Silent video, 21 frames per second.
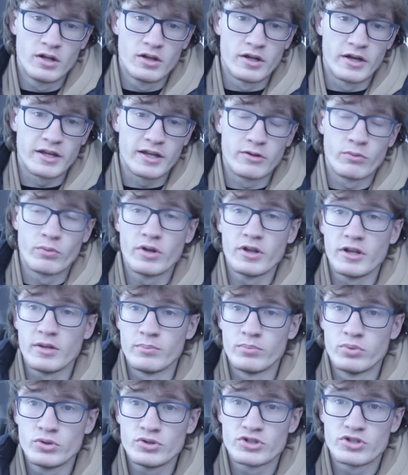Like, it really
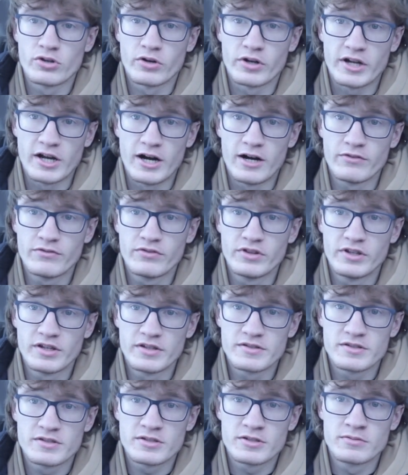boosts your
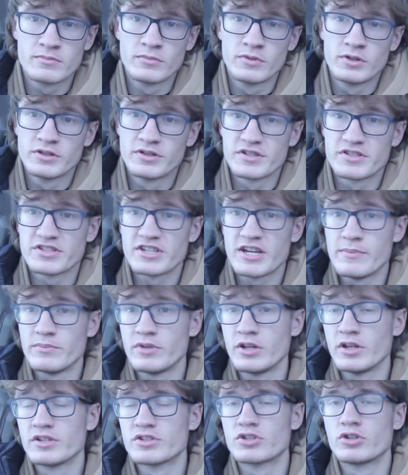confidence. The same
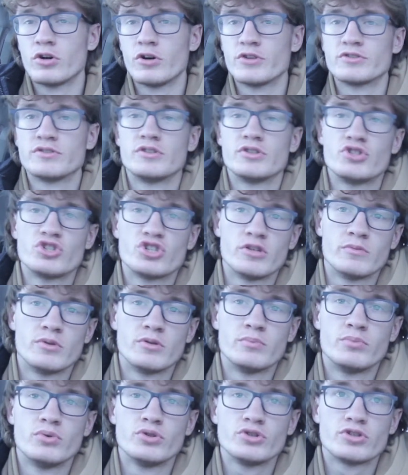thing as going to the gym,
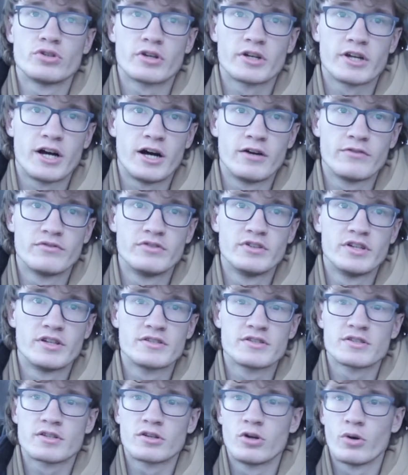it boosts your
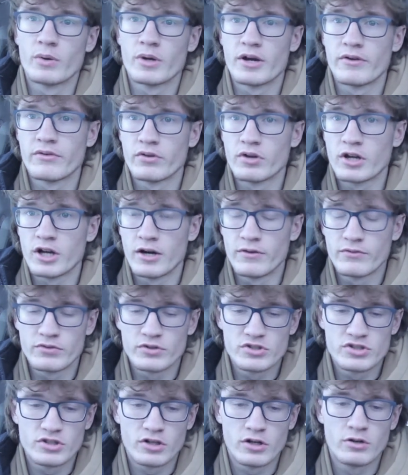confidence. Going out of your
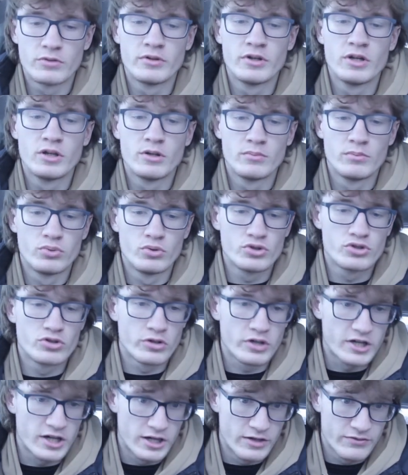comfort zone boosts
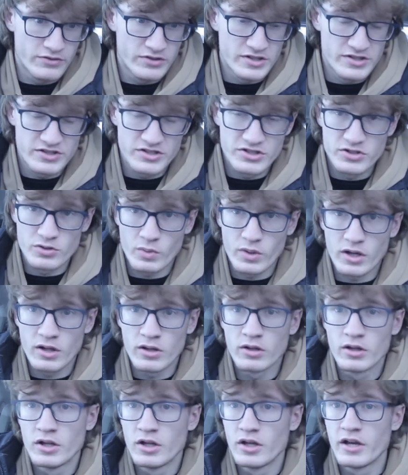your confidence as
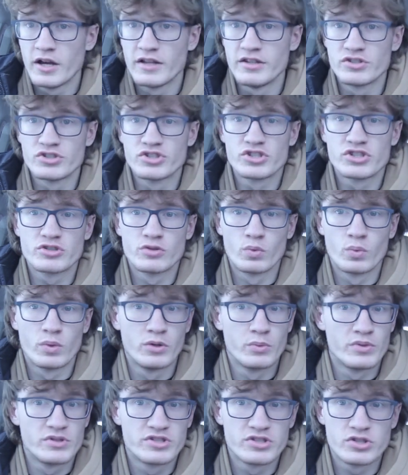well. And it's just a
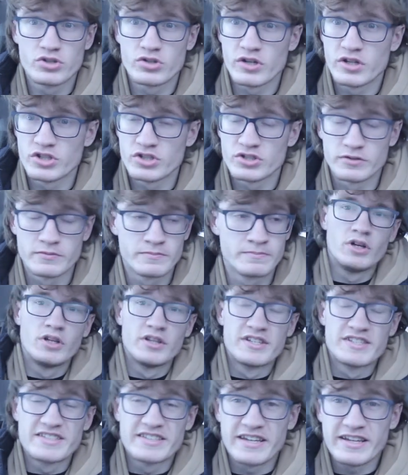win-win situation.
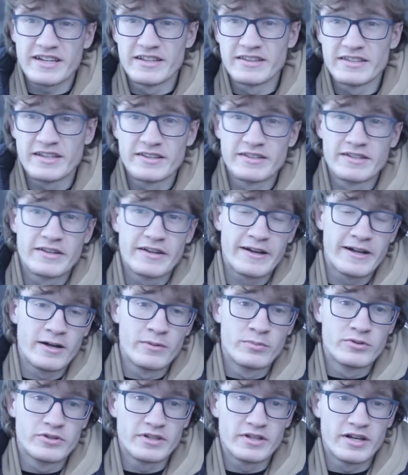The second thing that
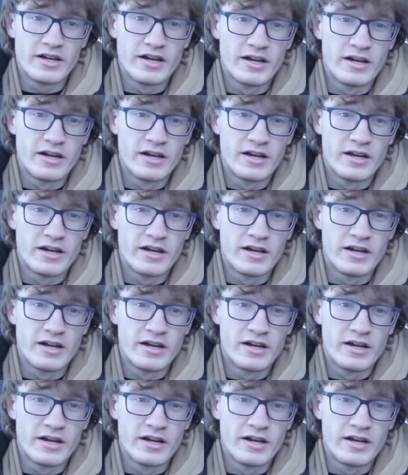helped,